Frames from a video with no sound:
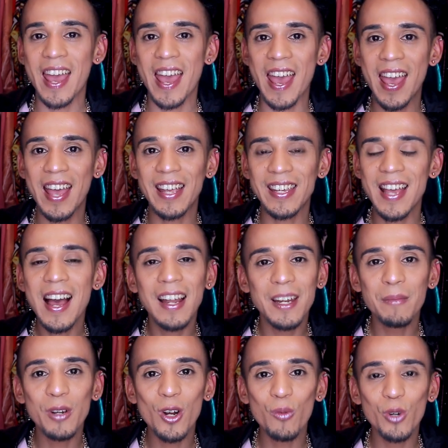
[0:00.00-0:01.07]
and yeah
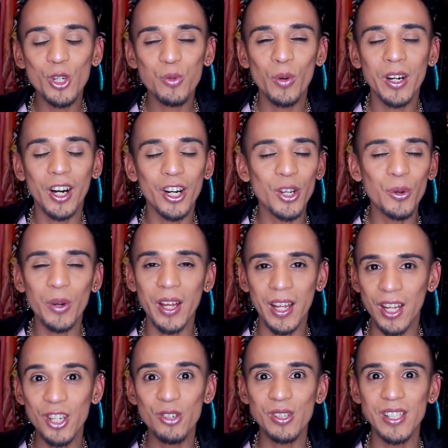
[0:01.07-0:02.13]
let me know which one are you
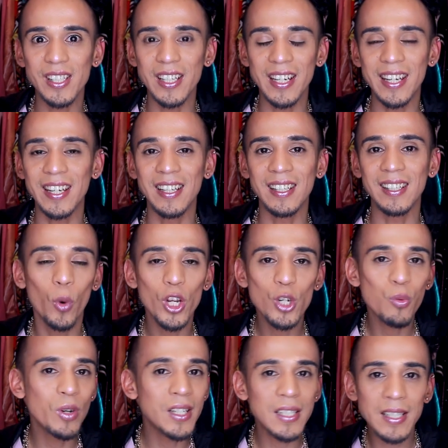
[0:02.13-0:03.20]
interested in which
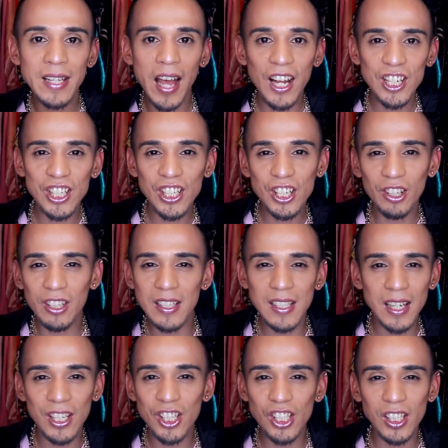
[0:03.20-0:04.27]
one is catching your
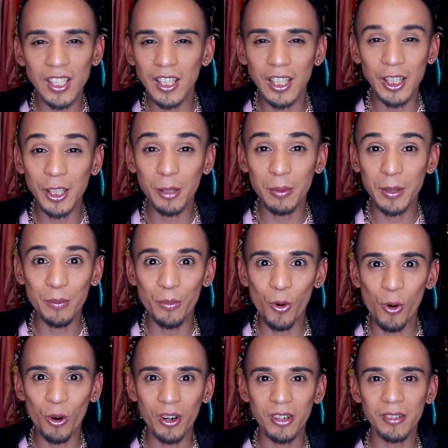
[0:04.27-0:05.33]
attention a little bit
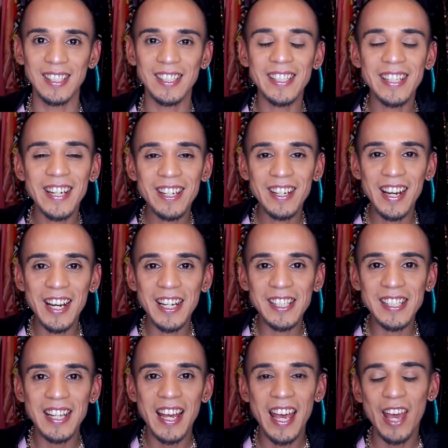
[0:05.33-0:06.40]
more so yeah you guys